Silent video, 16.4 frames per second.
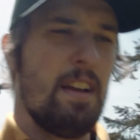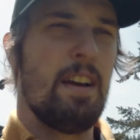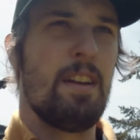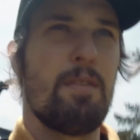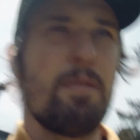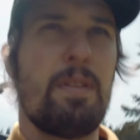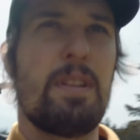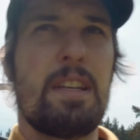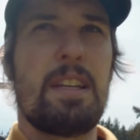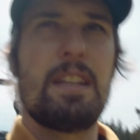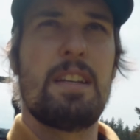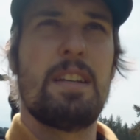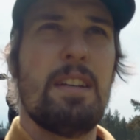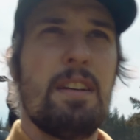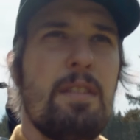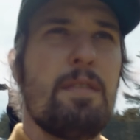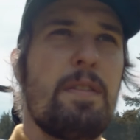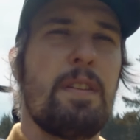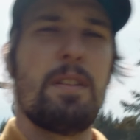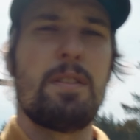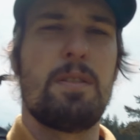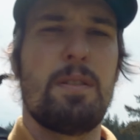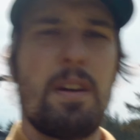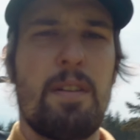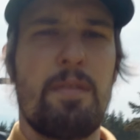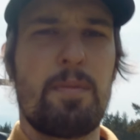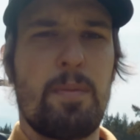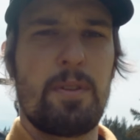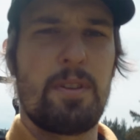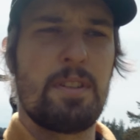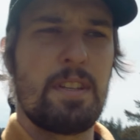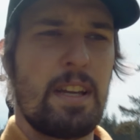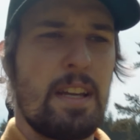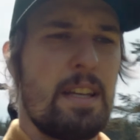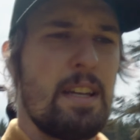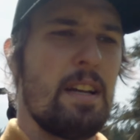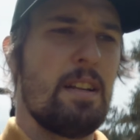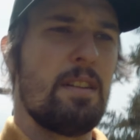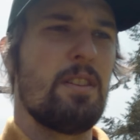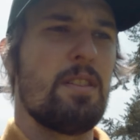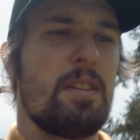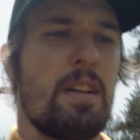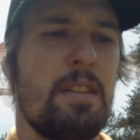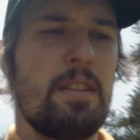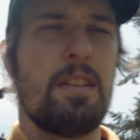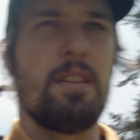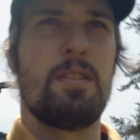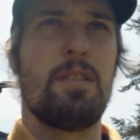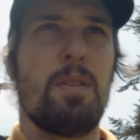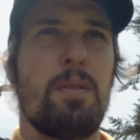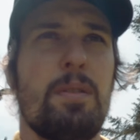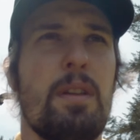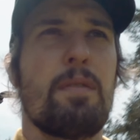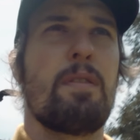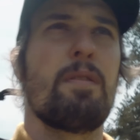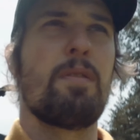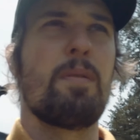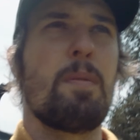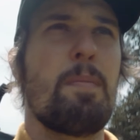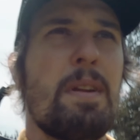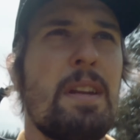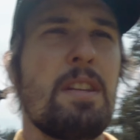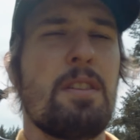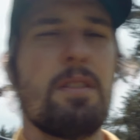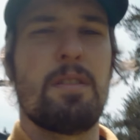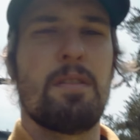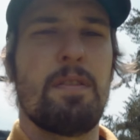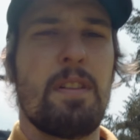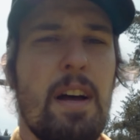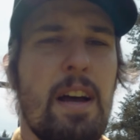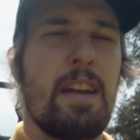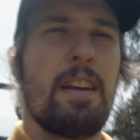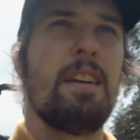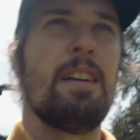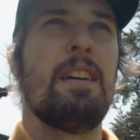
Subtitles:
I don't really feel too comfortable using it yet, just because it's so different from the Mini 2 to fly.